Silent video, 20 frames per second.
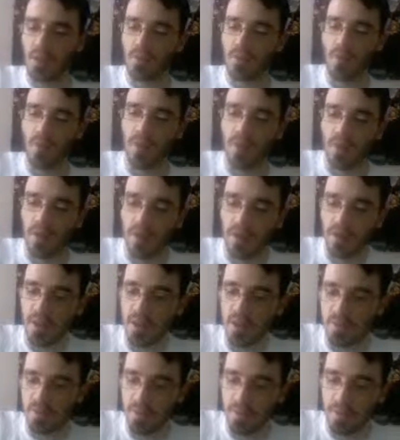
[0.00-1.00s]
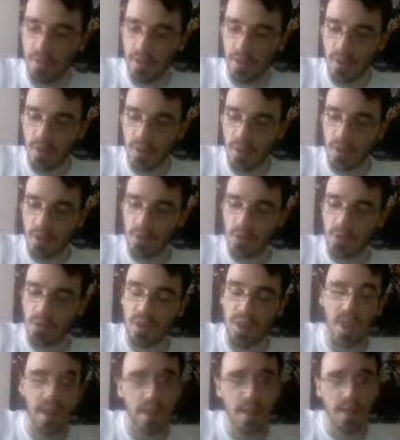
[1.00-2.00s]
where if
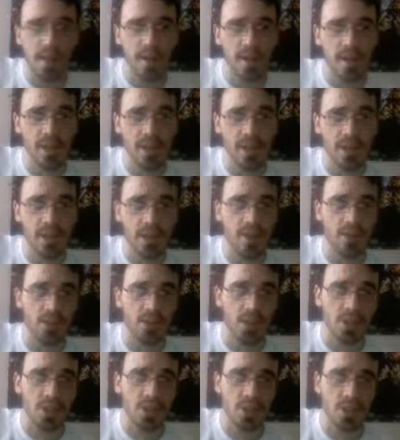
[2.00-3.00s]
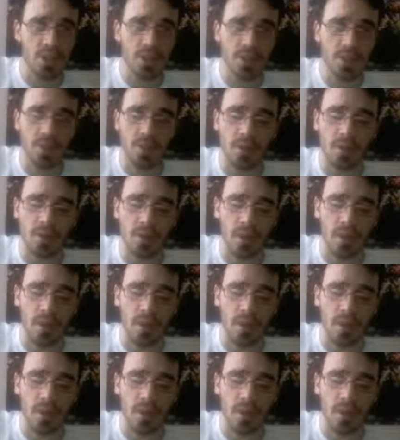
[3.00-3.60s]
you can't get anything out turn 1.